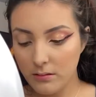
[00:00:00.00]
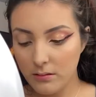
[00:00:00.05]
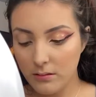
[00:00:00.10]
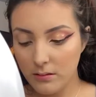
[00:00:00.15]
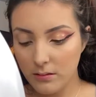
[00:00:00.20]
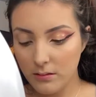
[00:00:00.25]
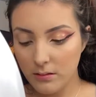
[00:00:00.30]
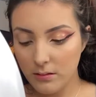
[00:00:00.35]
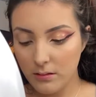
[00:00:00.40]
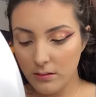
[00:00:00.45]

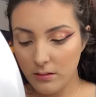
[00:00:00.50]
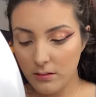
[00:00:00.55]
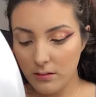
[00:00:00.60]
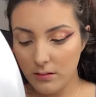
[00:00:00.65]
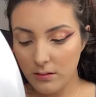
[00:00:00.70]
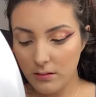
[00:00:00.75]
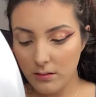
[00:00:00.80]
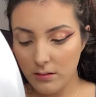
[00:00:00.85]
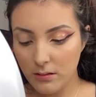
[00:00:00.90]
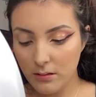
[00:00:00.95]

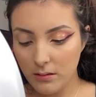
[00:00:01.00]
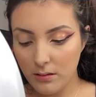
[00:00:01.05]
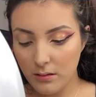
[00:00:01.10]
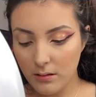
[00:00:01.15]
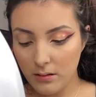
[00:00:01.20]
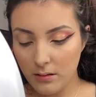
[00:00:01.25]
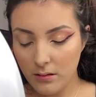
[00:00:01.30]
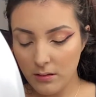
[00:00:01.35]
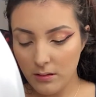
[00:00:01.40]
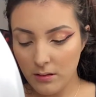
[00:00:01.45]

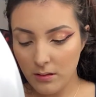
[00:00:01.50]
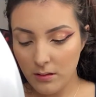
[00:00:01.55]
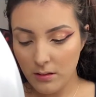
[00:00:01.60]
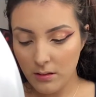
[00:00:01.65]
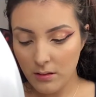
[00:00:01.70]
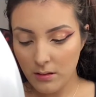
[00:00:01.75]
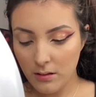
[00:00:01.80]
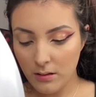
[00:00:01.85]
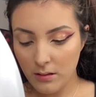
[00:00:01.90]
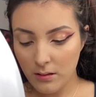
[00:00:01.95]

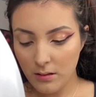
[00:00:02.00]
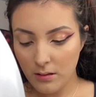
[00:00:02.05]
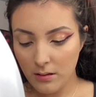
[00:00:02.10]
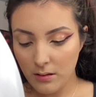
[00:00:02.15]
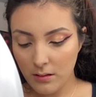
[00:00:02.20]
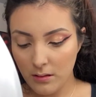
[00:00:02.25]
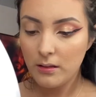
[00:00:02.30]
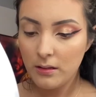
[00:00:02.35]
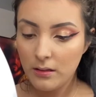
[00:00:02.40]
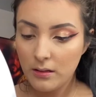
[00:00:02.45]

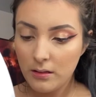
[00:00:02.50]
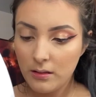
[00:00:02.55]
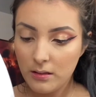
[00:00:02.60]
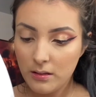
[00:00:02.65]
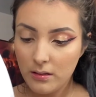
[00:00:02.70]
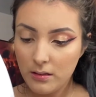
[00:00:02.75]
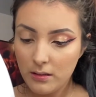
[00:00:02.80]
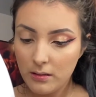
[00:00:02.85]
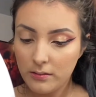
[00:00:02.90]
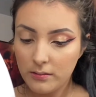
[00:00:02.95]

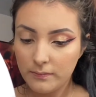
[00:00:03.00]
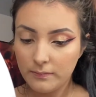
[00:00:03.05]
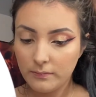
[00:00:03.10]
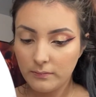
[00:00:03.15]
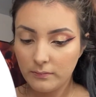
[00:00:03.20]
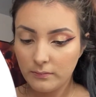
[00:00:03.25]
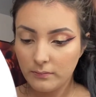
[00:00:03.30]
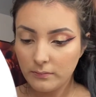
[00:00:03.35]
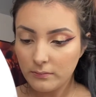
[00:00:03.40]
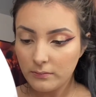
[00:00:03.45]

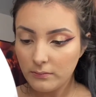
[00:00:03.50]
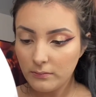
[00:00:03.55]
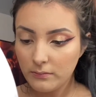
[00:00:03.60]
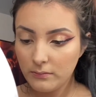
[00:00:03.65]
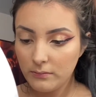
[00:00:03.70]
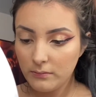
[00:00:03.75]
No one is speaking in this clip.